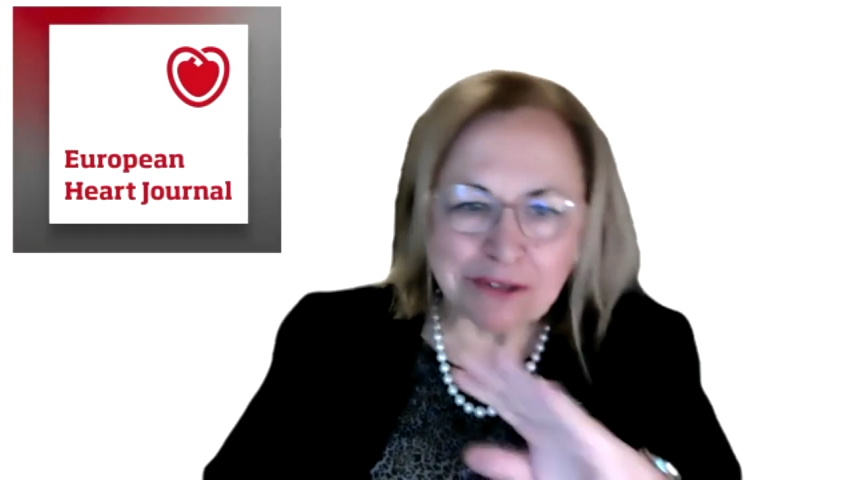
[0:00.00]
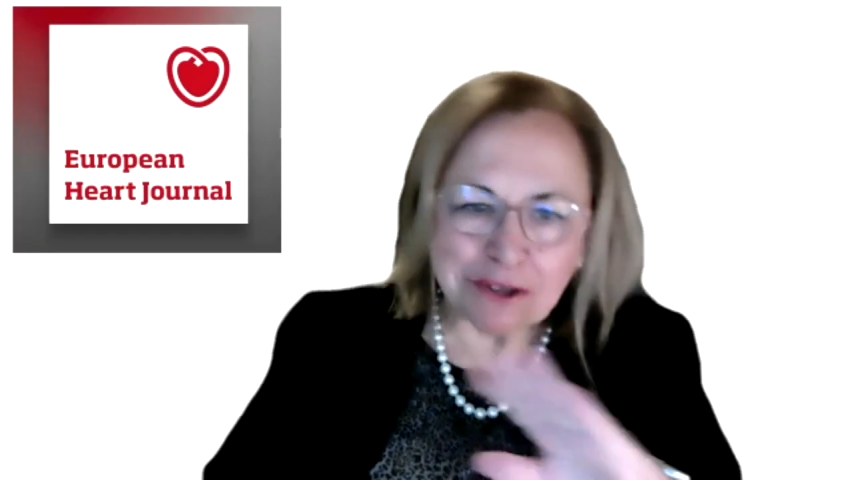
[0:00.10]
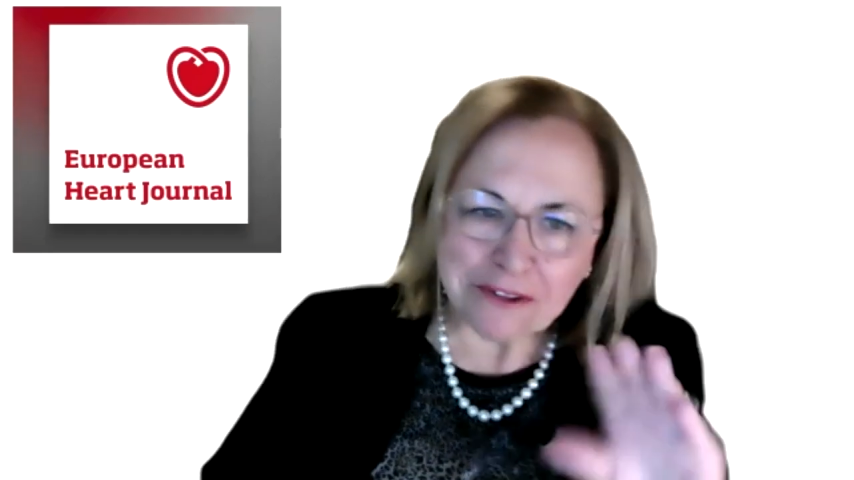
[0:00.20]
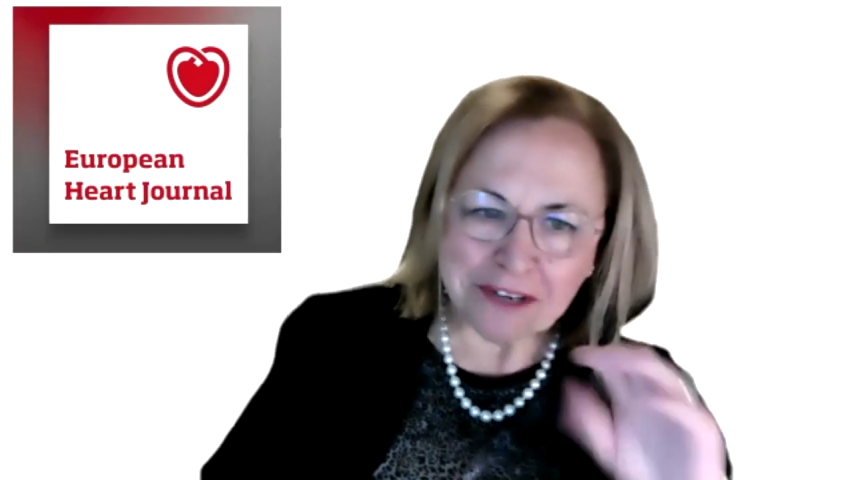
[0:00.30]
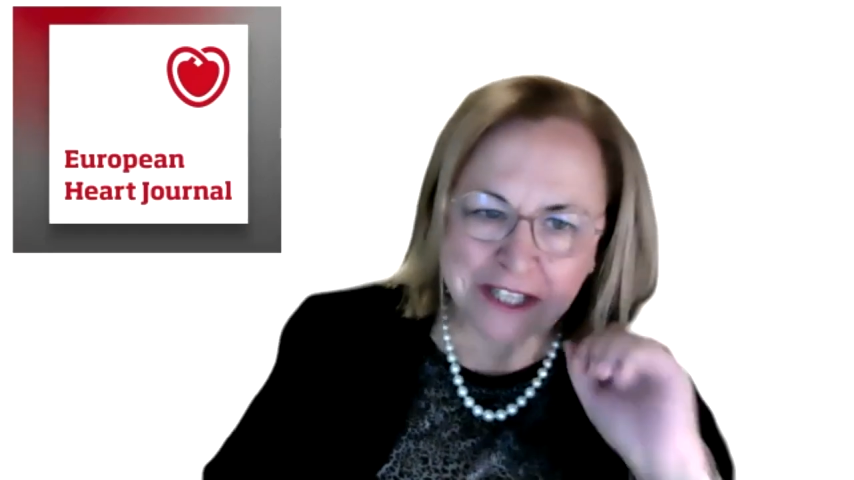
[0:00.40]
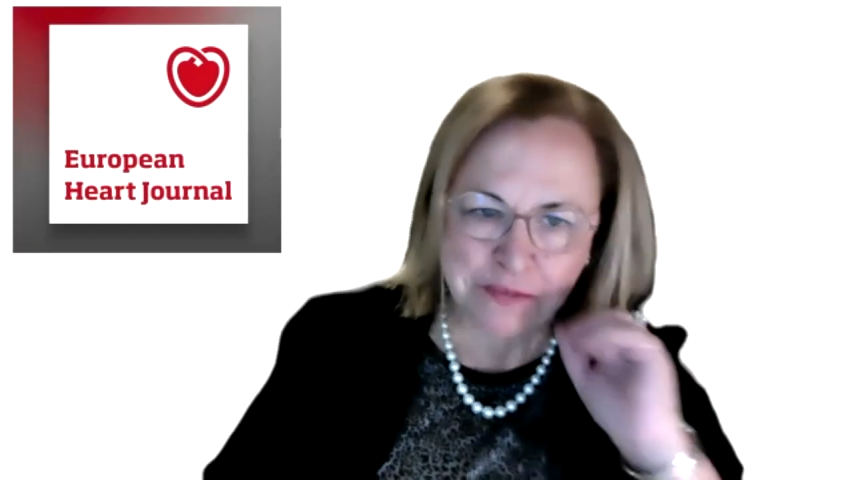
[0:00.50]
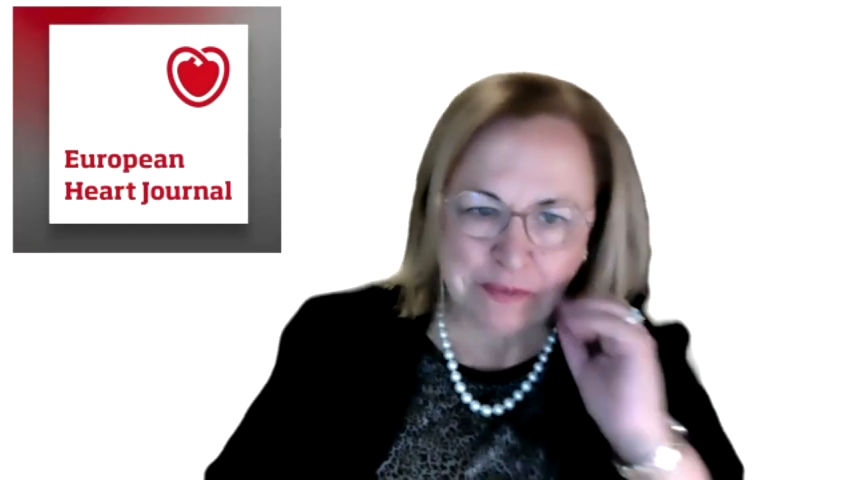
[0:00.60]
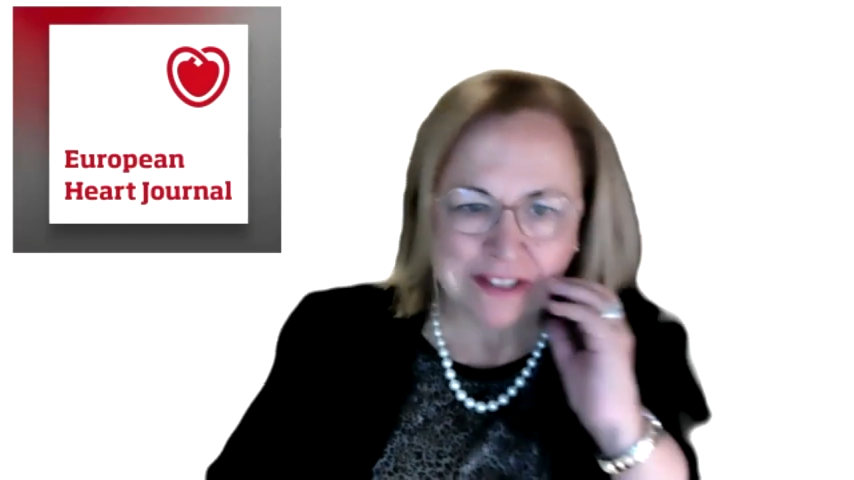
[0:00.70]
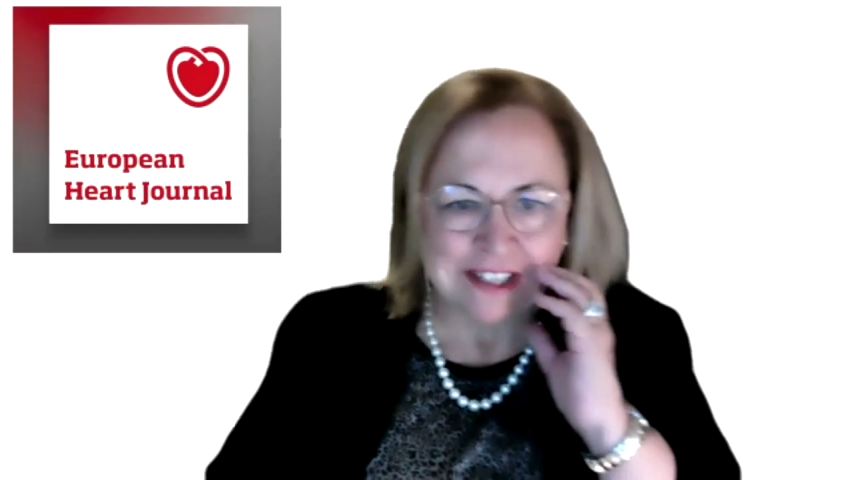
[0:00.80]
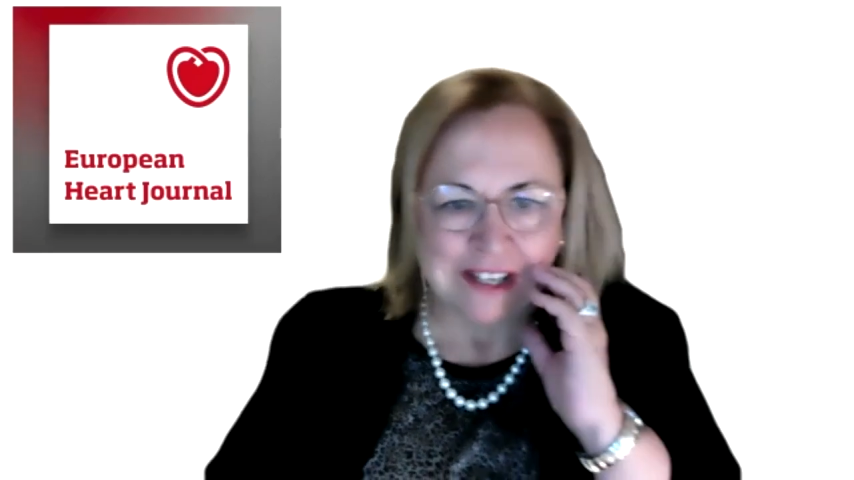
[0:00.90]
another
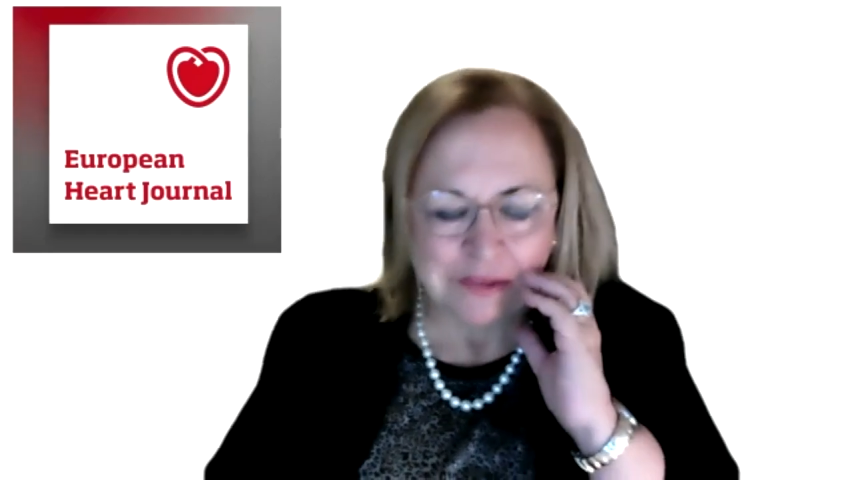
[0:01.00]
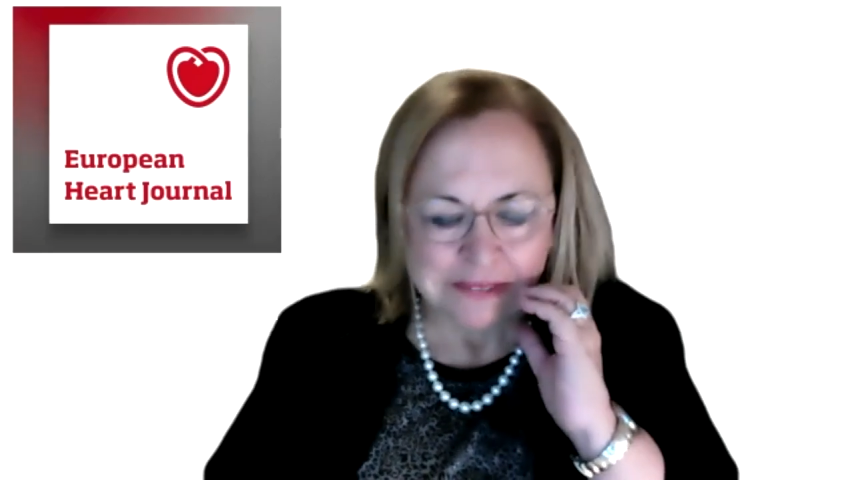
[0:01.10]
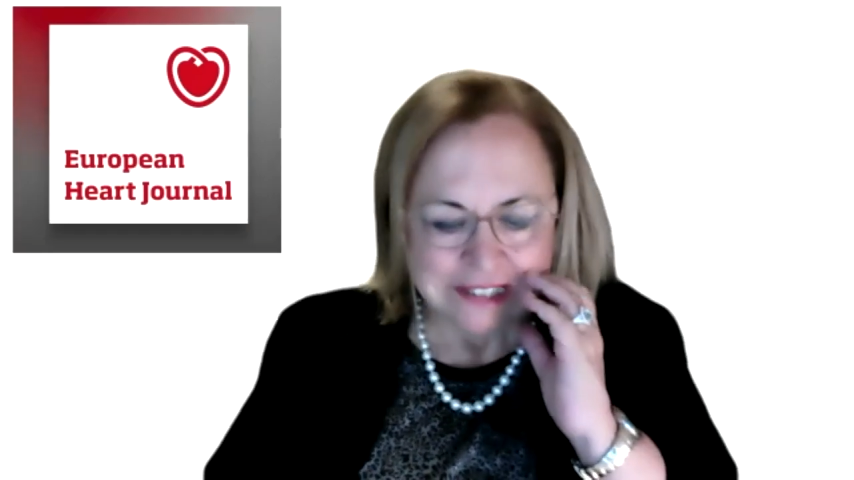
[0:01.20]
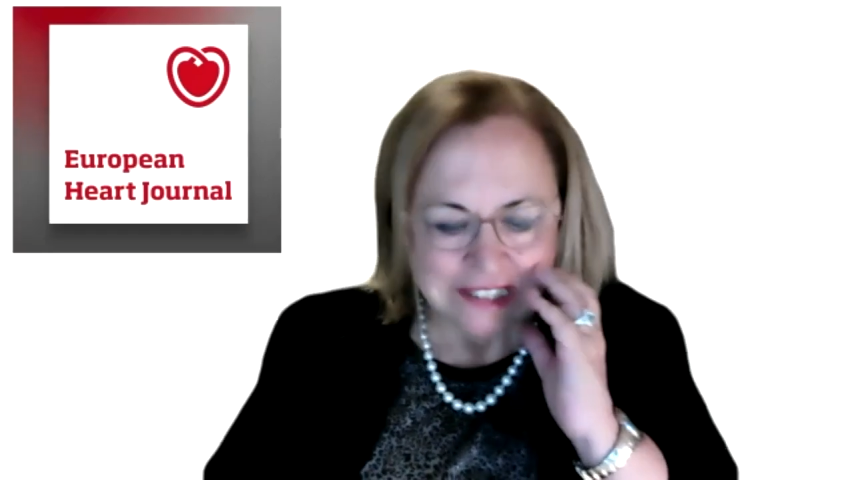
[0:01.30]
aspect now?